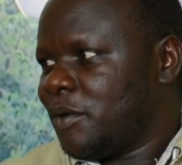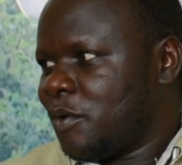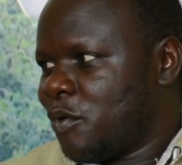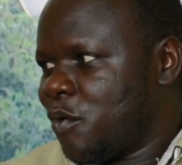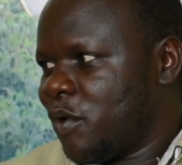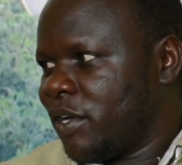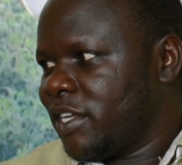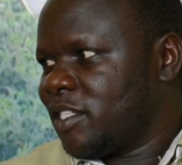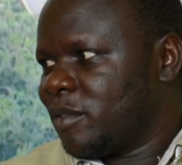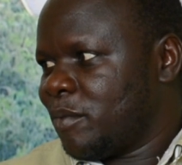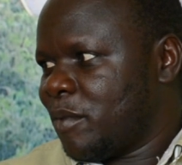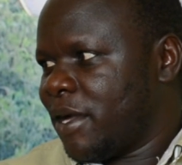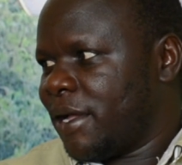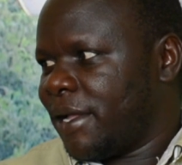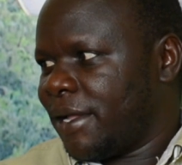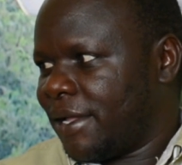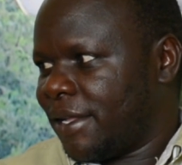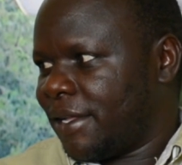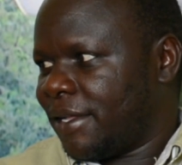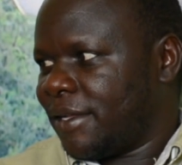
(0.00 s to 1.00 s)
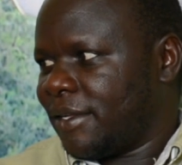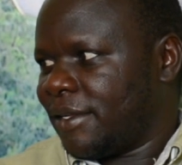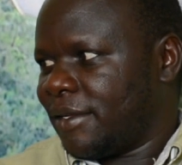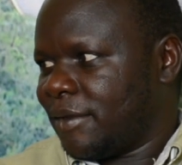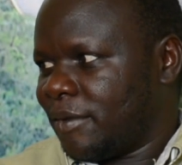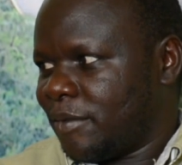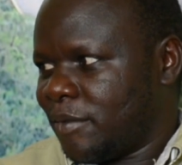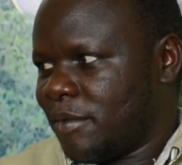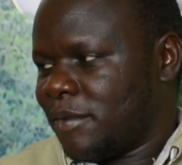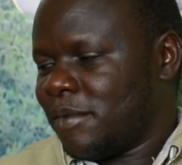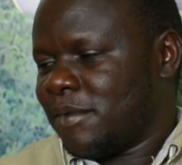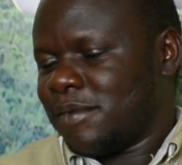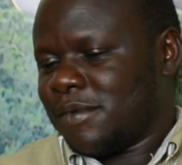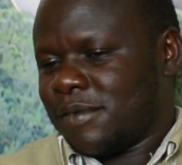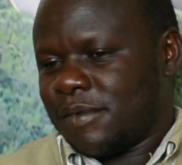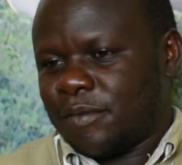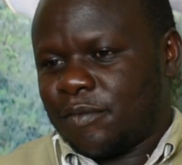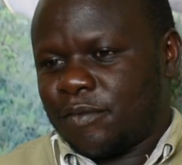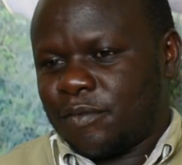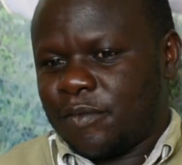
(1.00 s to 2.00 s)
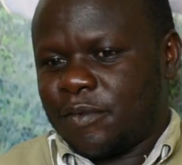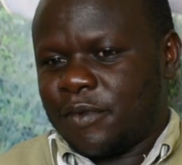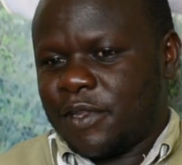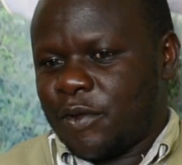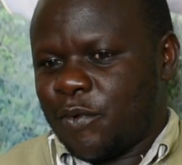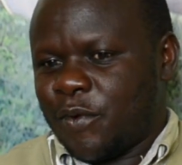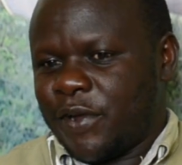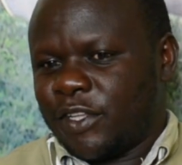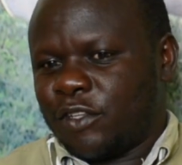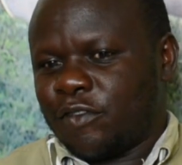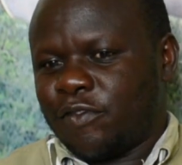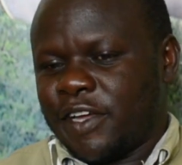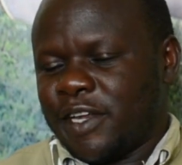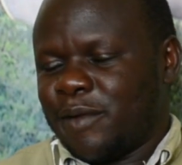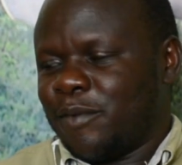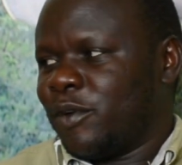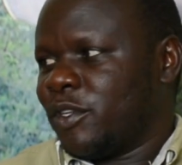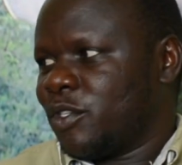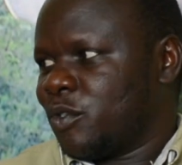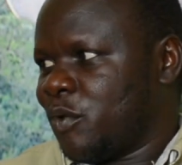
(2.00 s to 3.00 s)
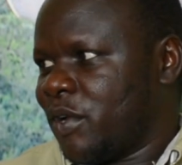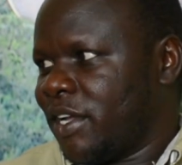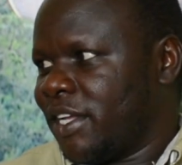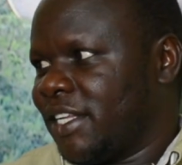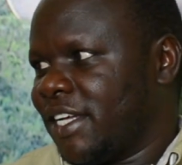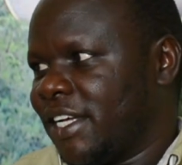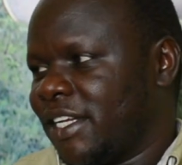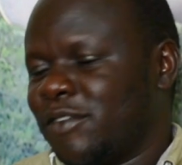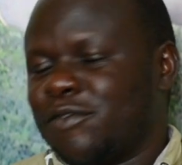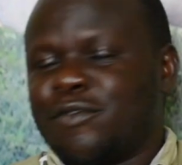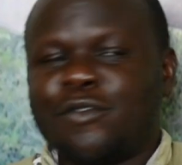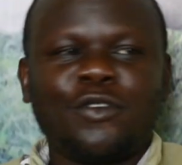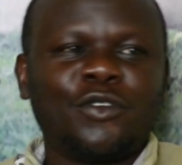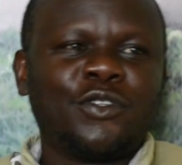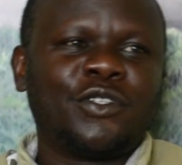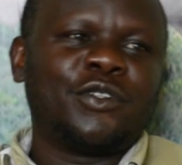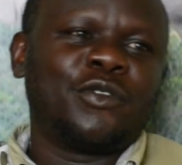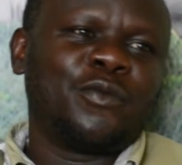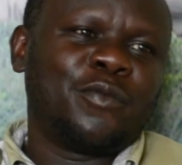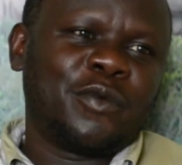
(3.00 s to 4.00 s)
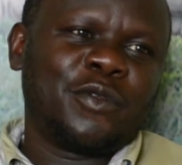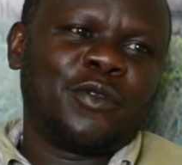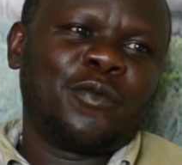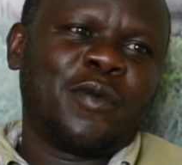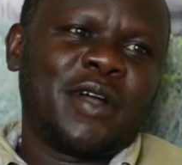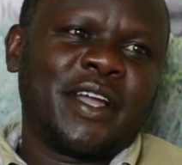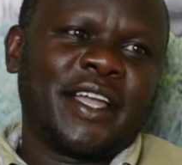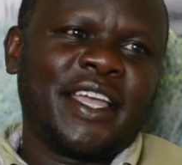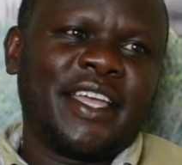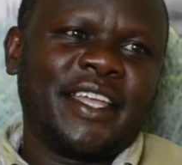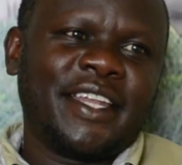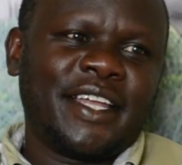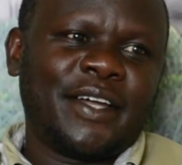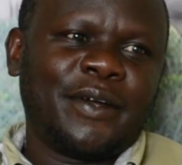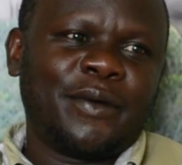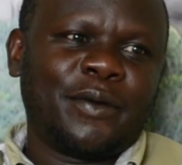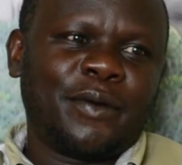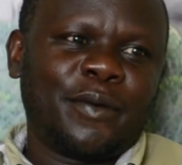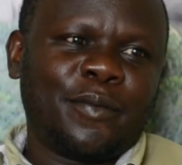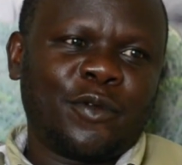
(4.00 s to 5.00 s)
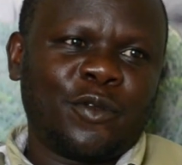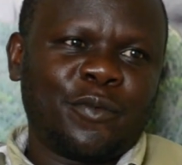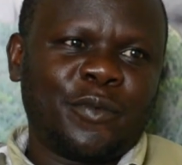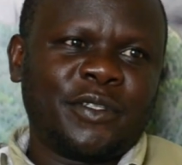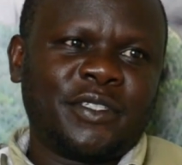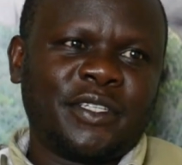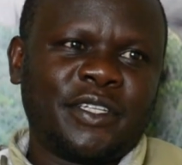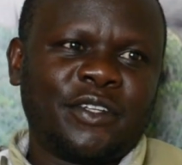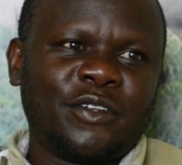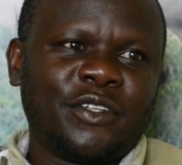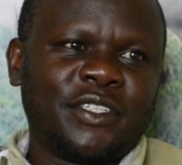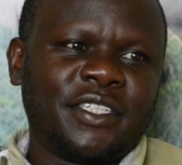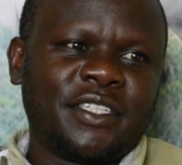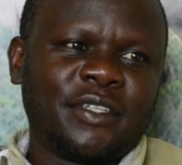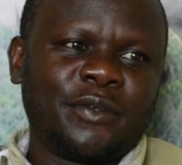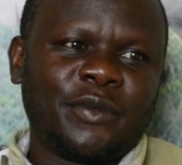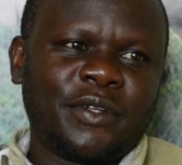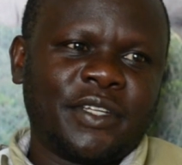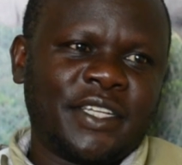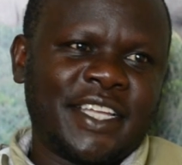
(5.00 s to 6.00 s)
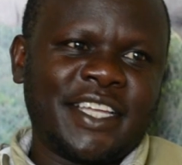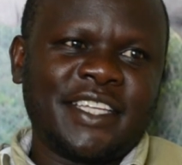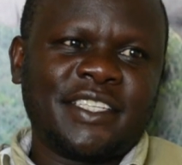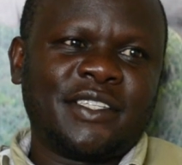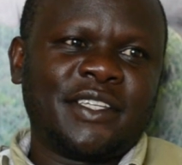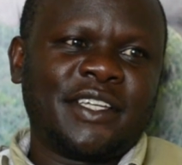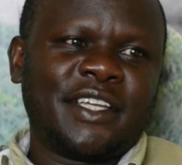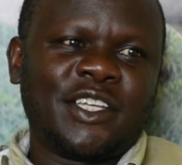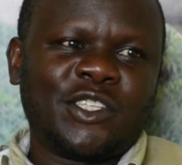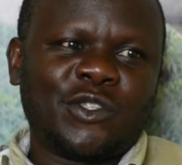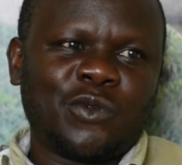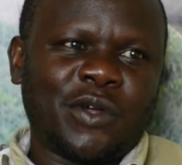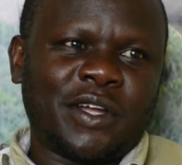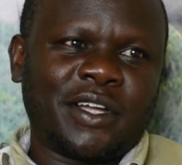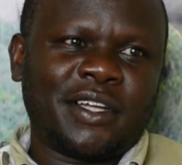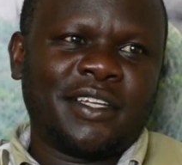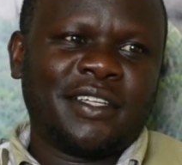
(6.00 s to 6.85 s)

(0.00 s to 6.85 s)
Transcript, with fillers: weighs by the weight of animals weight, and of course you, you bargain now appropriately, not a guess a guesswork.